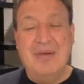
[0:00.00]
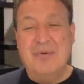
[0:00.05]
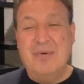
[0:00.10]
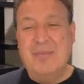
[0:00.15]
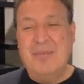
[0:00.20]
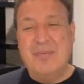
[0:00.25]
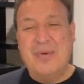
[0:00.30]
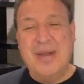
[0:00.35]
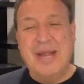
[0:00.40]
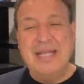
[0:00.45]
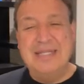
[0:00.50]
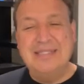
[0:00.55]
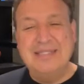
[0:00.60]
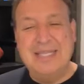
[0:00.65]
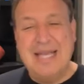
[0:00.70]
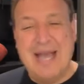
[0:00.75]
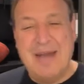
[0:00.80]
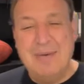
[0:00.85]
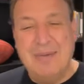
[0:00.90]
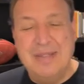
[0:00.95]
Well, praise
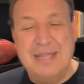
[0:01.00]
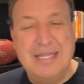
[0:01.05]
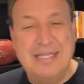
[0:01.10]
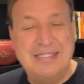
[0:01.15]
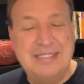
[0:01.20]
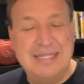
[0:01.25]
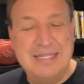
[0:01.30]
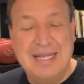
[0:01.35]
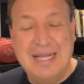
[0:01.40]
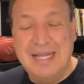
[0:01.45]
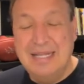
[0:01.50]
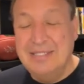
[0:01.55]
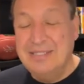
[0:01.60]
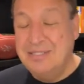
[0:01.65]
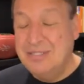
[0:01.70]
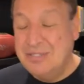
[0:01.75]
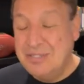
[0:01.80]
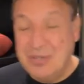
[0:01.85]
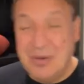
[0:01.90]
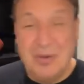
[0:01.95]
God. Well, listen,
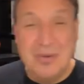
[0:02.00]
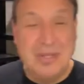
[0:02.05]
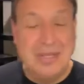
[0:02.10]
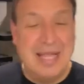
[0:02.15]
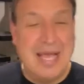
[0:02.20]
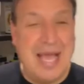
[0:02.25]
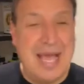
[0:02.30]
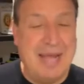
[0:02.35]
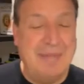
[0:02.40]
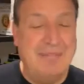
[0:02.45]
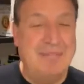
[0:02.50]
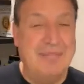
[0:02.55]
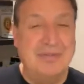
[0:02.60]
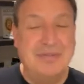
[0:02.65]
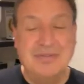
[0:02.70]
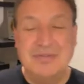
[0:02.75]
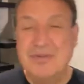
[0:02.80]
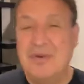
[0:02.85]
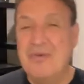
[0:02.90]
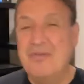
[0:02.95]
so glad,
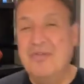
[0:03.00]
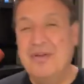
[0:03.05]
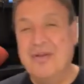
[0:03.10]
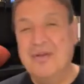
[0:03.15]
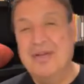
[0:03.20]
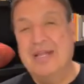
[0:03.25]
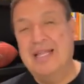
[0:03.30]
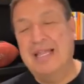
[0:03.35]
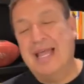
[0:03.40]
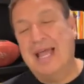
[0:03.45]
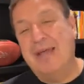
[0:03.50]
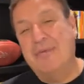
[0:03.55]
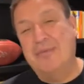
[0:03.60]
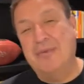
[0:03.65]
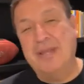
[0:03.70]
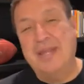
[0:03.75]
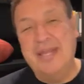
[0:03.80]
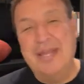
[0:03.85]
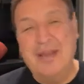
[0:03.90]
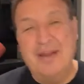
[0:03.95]
so very glad
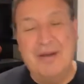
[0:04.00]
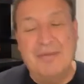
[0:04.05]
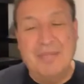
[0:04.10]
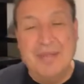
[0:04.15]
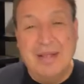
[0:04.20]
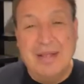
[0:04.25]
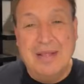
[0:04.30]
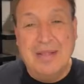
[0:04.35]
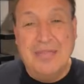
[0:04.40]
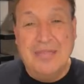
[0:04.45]
we're here.